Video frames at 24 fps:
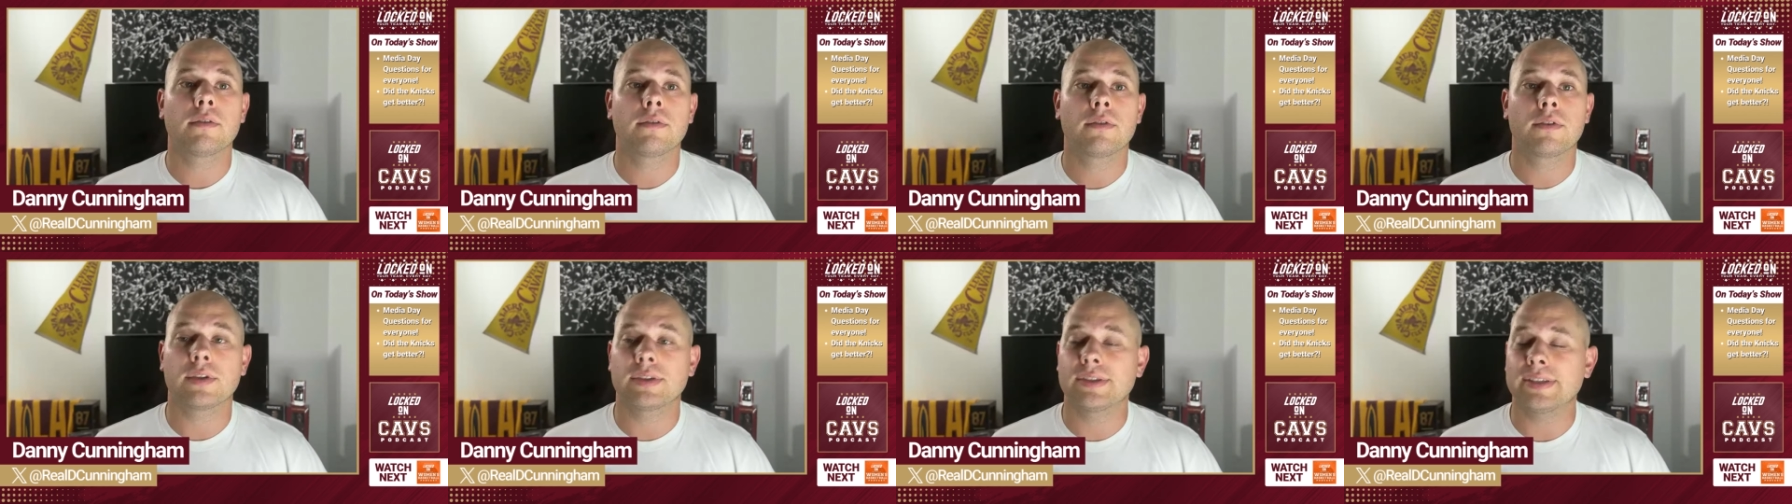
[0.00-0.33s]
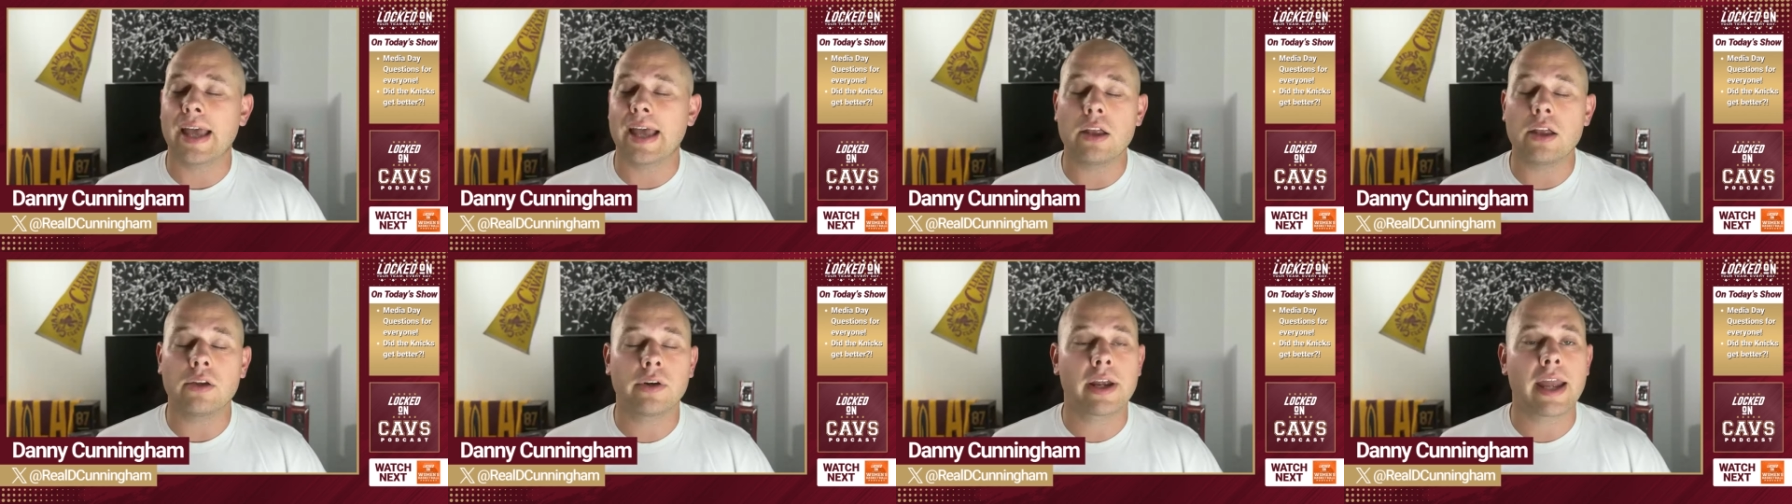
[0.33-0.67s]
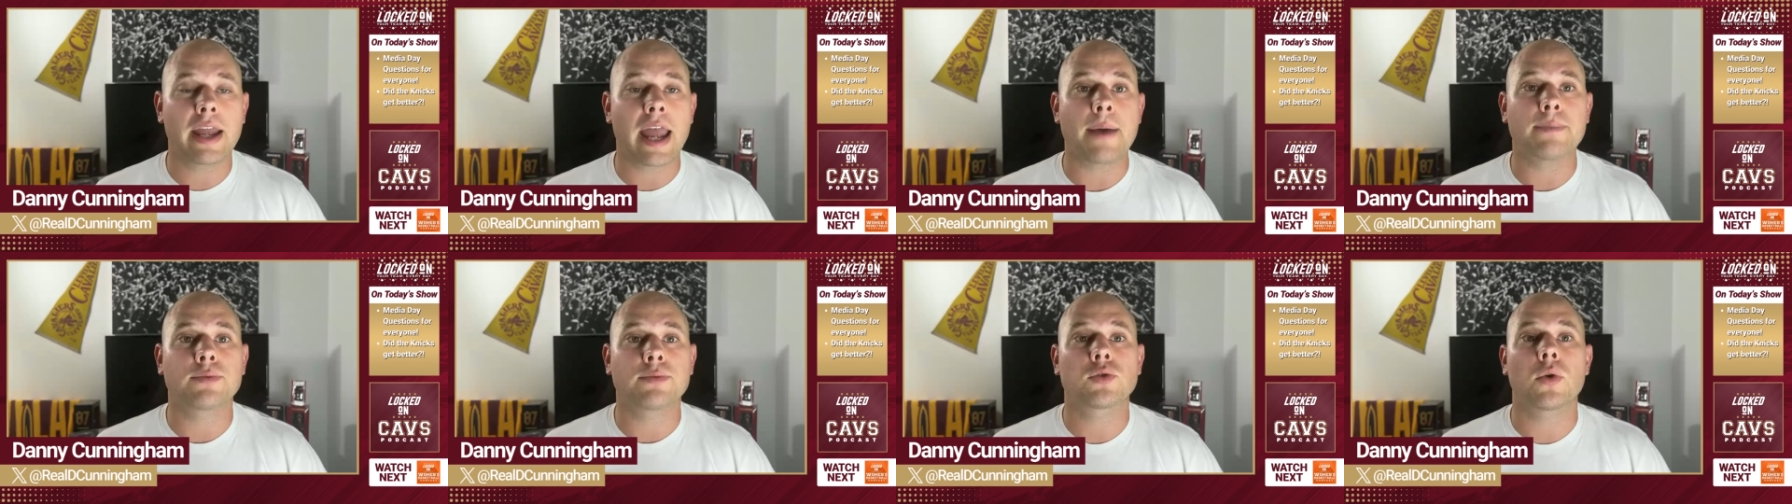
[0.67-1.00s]
The salary
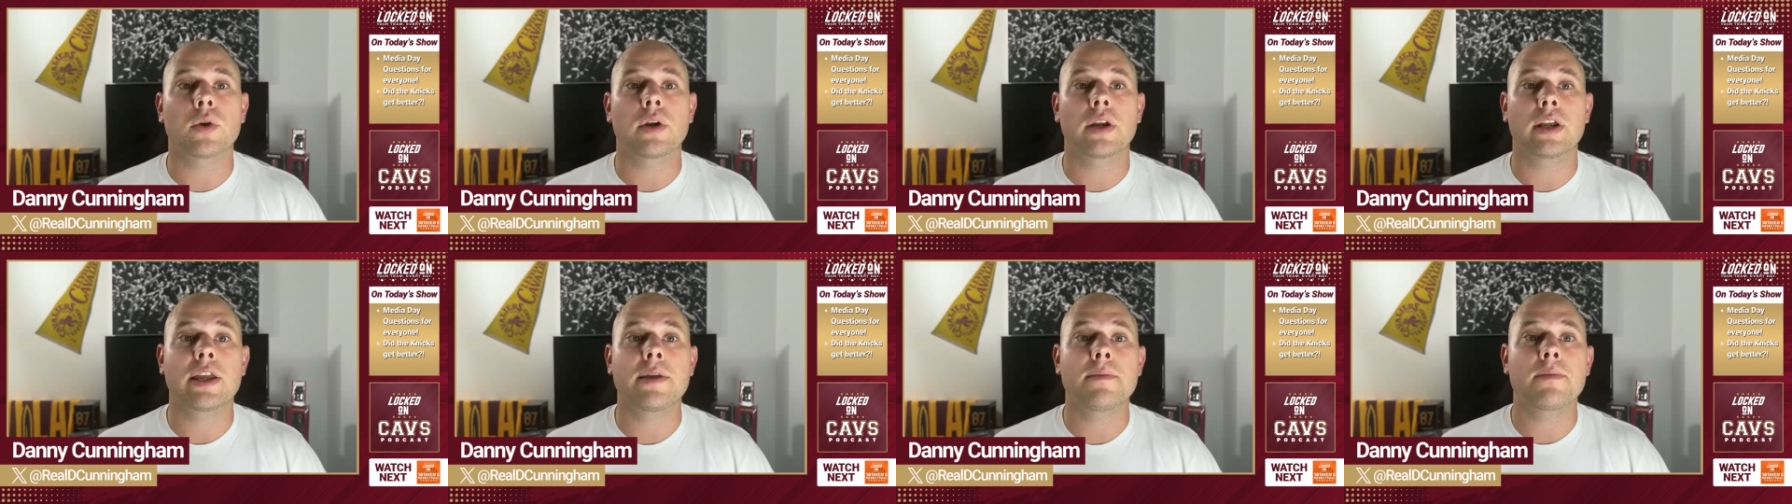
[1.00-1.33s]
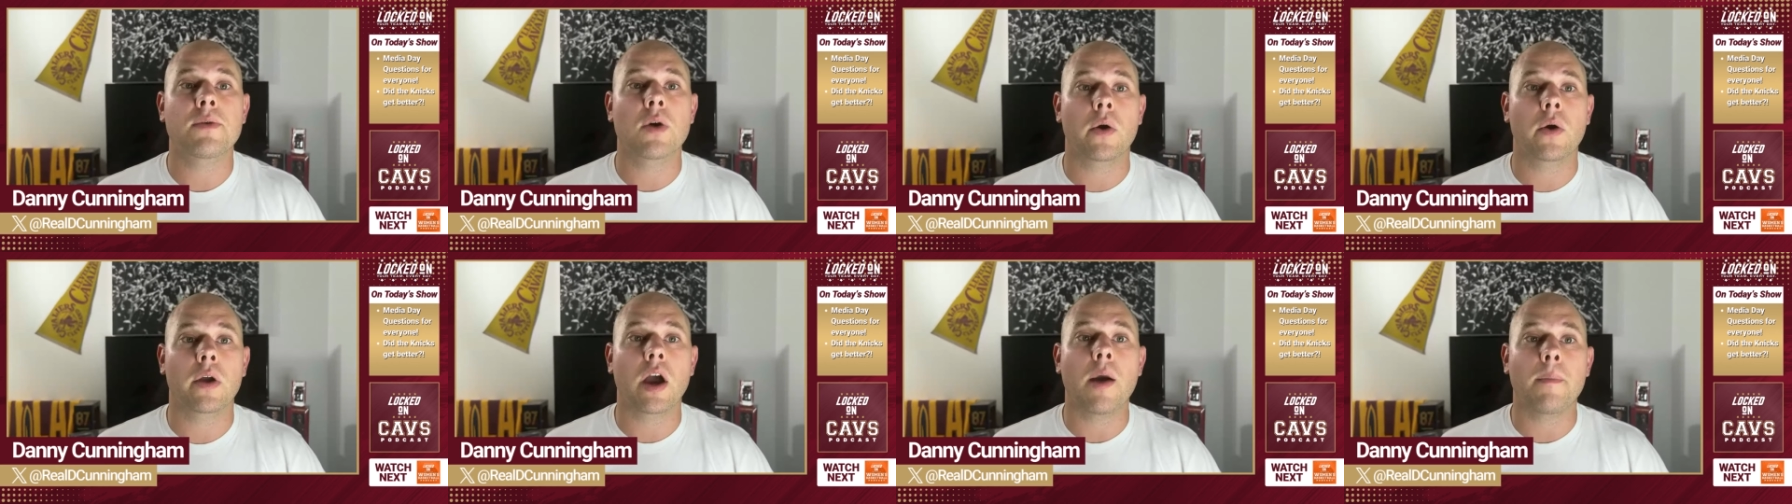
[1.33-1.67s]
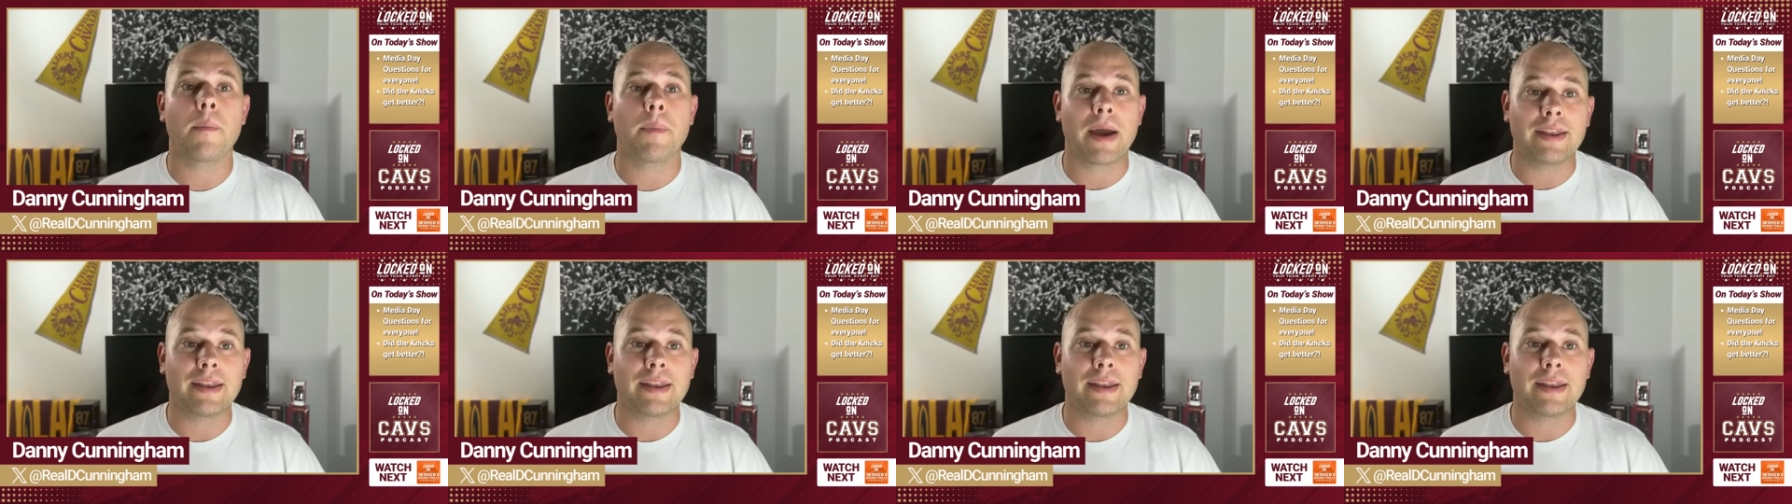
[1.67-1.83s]
cap's going to keep going up.